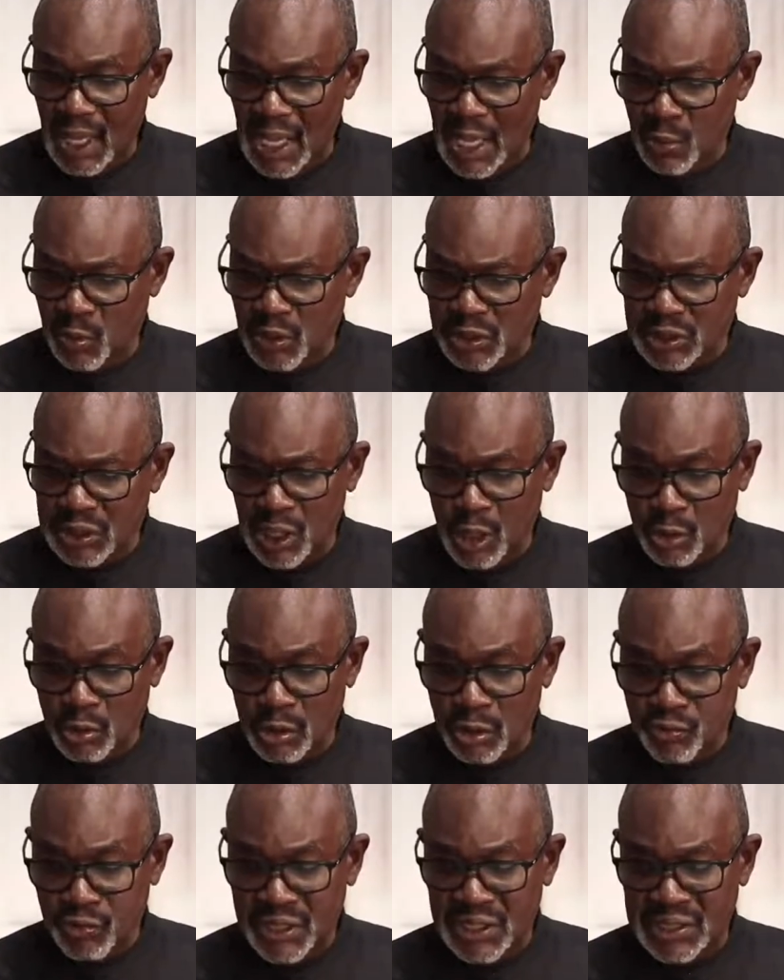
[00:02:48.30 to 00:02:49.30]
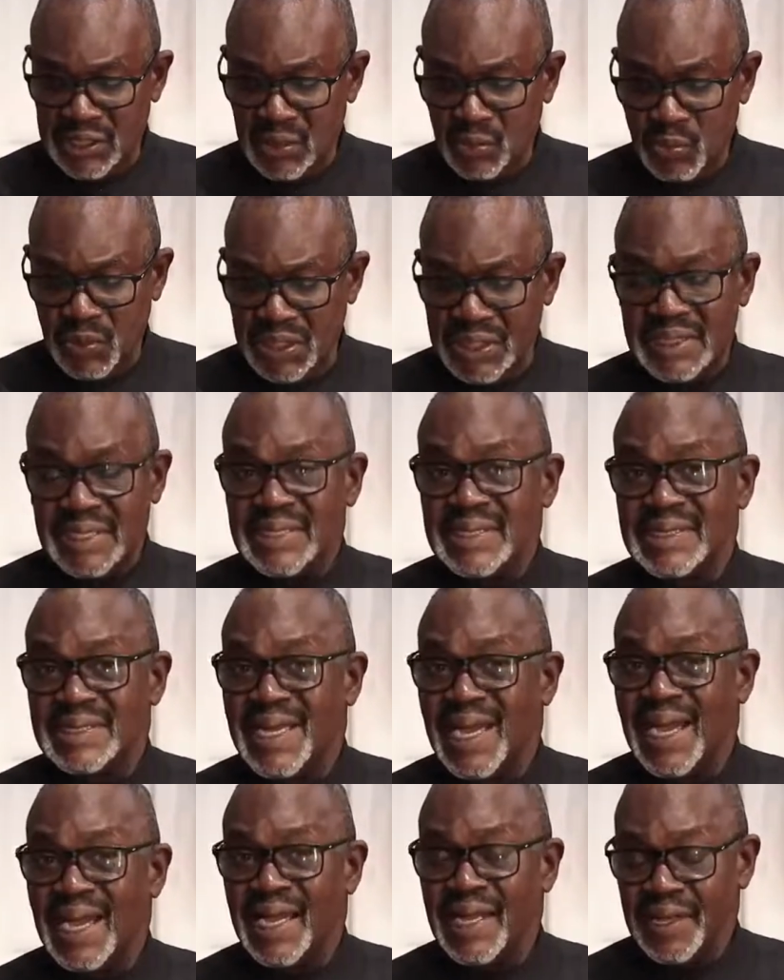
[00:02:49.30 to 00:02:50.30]
It was the only reason we didn't
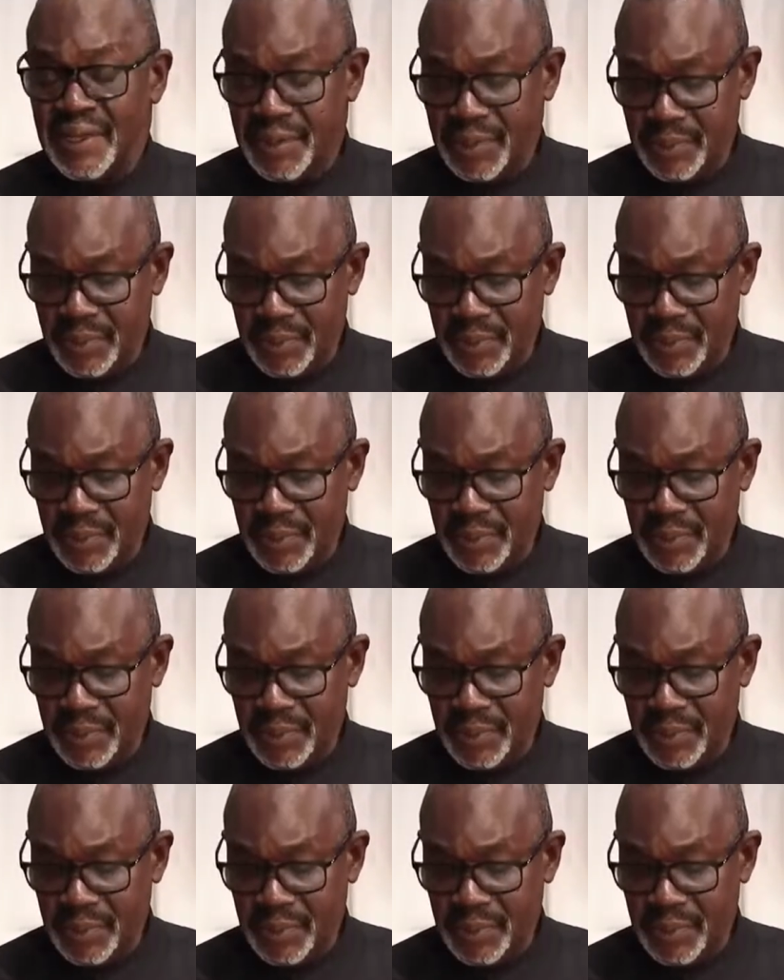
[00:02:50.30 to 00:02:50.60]
die.